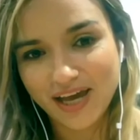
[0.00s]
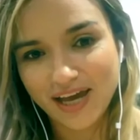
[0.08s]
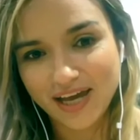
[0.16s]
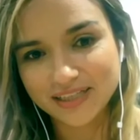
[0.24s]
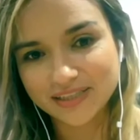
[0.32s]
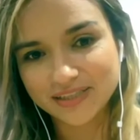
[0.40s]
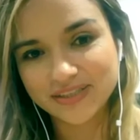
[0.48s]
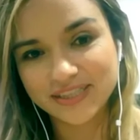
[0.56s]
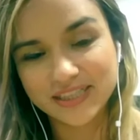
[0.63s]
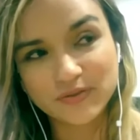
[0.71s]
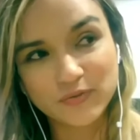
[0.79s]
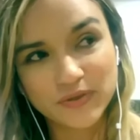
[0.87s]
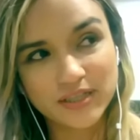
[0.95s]
and
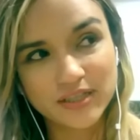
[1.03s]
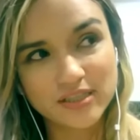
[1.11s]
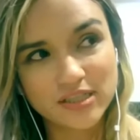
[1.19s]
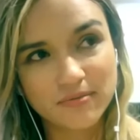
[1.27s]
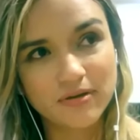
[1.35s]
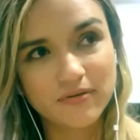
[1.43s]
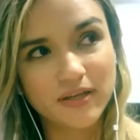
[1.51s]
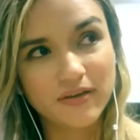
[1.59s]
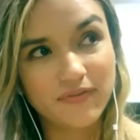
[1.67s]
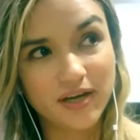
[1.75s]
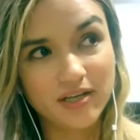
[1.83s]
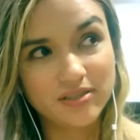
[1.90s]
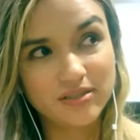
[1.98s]
sit with some of
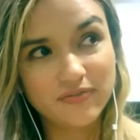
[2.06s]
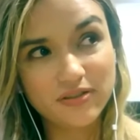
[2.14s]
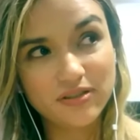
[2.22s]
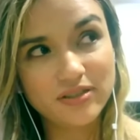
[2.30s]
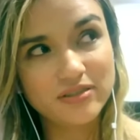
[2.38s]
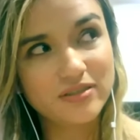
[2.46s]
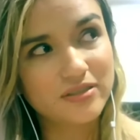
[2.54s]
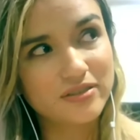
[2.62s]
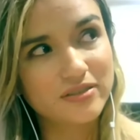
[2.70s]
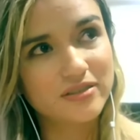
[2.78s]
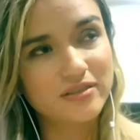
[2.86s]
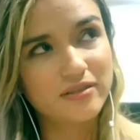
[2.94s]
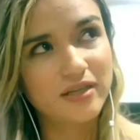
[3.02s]
the philosophers,
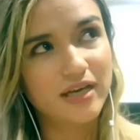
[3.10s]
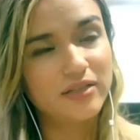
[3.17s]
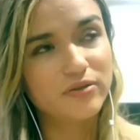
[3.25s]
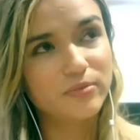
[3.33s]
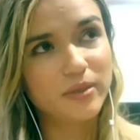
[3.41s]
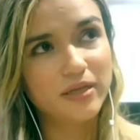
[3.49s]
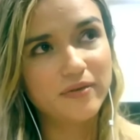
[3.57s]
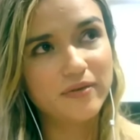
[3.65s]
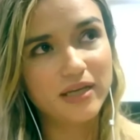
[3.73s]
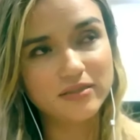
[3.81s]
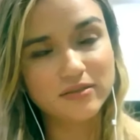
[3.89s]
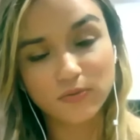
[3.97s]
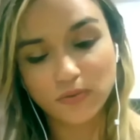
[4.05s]
because I do believe
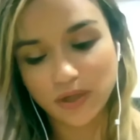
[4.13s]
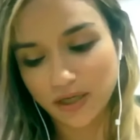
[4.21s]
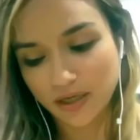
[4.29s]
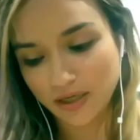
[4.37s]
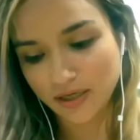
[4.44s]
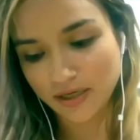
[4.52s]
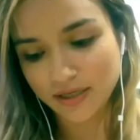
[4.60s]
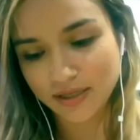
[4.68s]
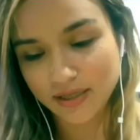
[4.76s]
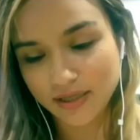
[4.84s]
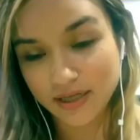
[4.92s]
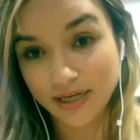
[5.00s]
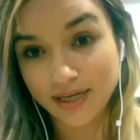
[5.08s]
that's when
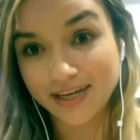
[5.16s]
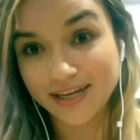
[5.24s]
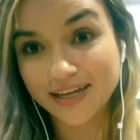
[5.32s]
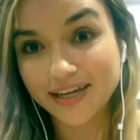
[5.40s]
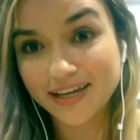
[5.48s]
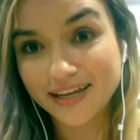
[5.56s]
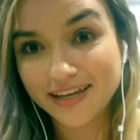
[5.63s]
the